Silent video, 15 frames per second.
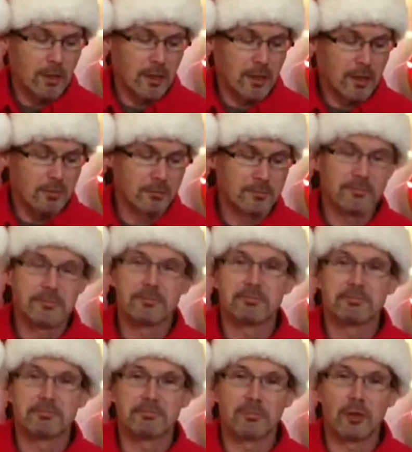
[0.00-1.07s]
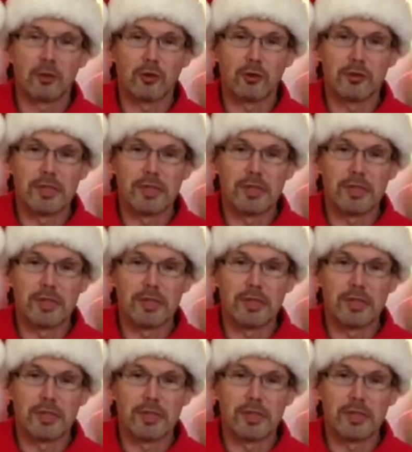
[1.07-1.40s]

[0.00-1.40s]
a good